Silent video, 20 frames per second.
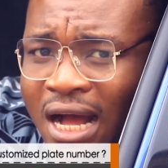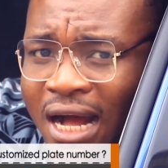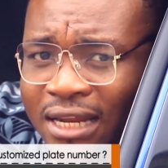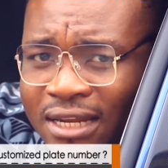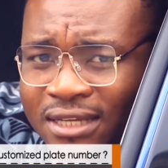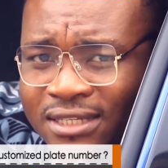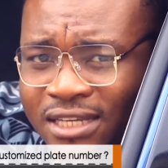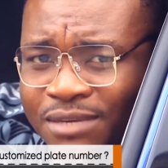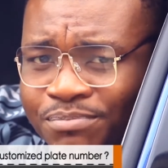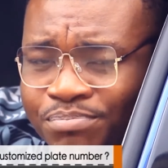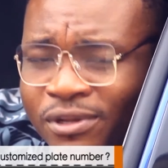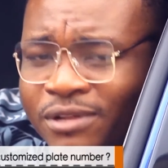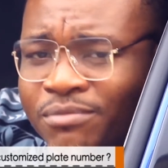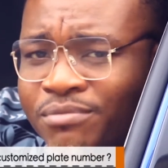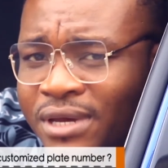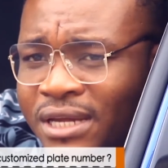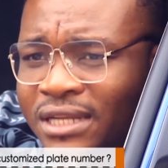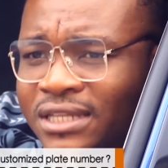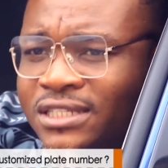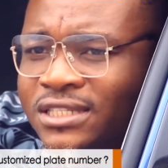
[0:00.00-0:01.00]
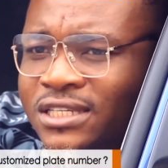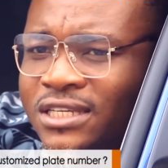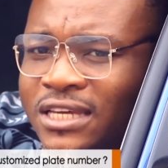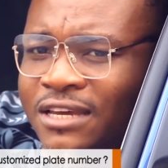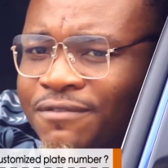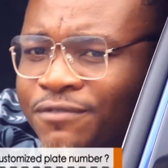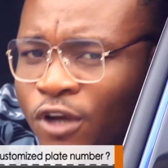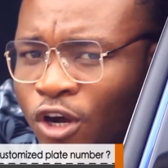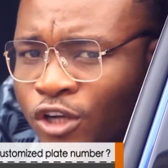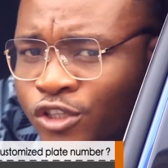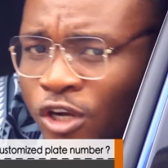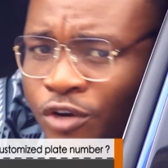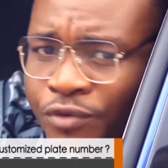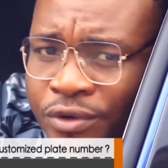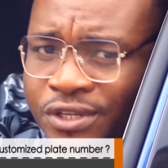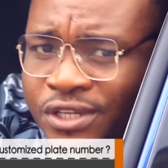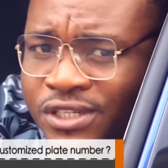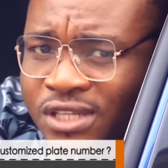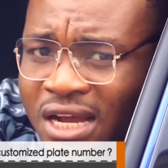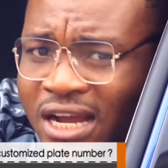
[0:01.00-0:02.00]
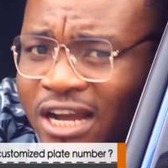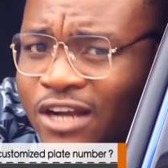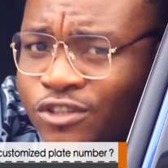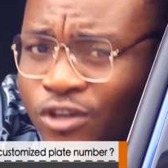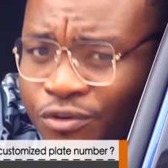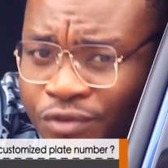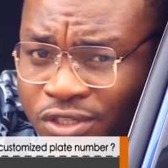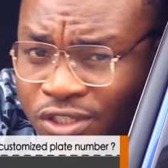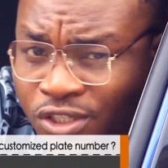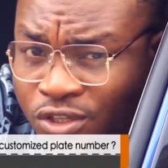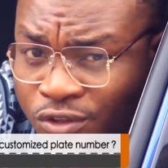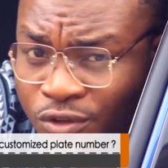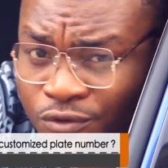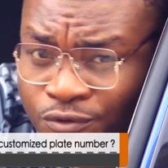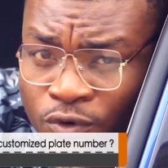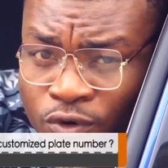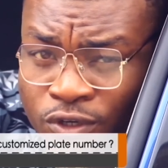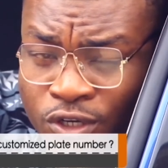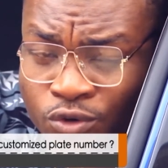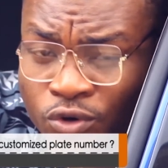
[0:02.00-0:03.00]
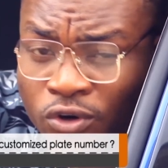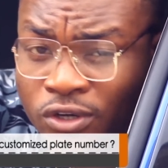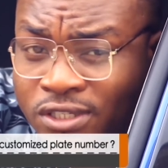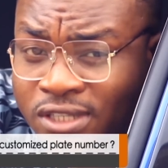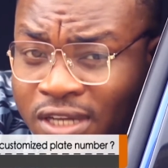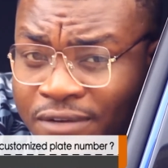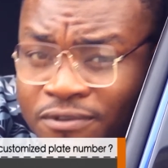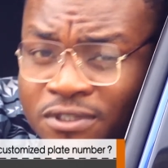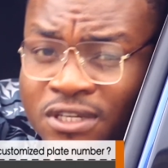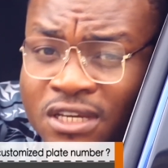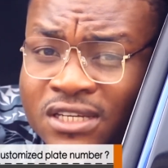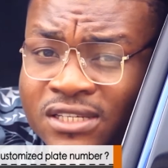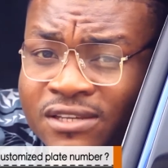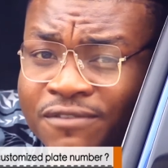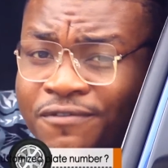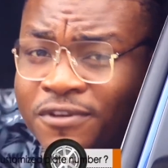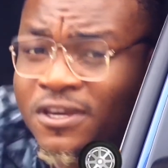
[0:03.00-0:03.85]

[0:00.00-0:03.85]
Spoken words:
And it simply means if the authorities, the higher authorities on the road, the road safeties, the